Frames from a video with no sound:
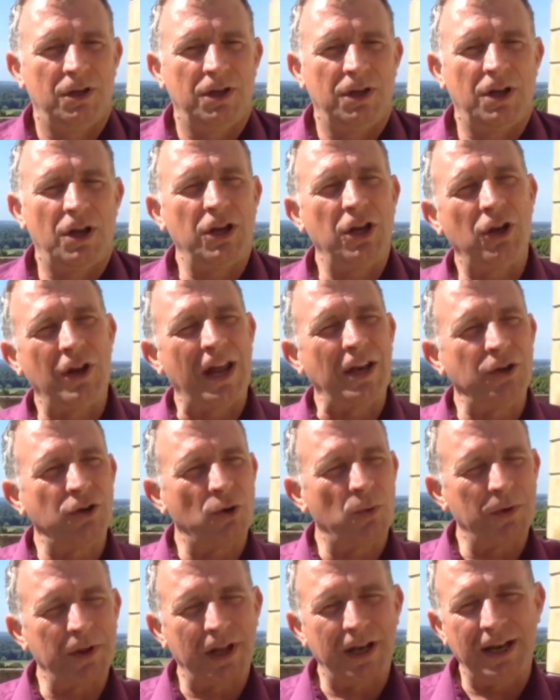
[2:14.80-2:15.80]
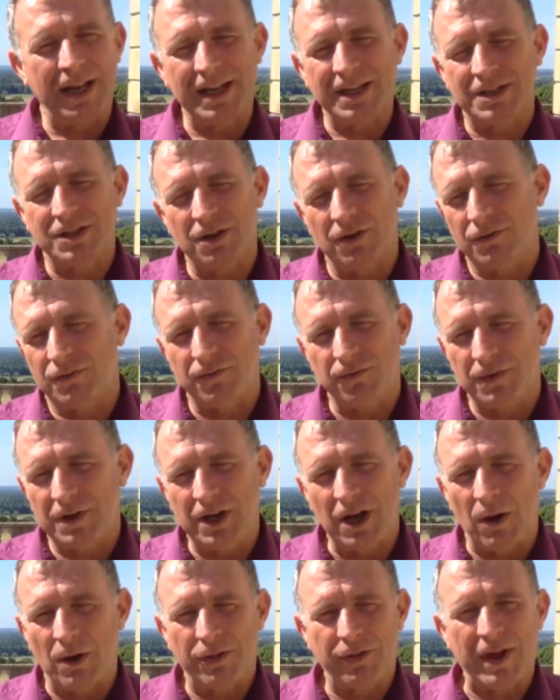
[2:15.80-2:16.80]
You know, you end up with a list of
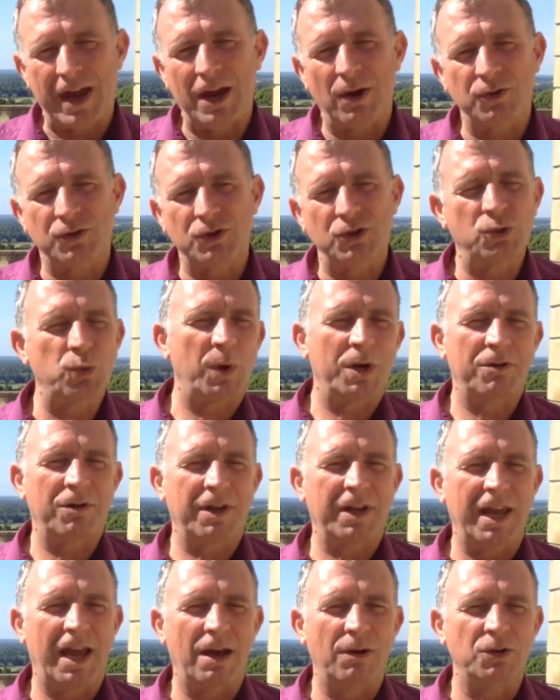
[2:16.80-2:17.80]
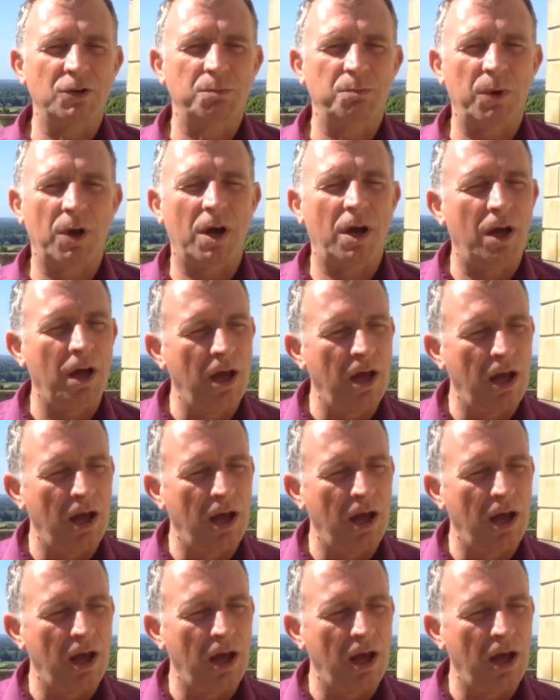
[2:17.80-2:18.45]
you know a thousand Twitter accounts, but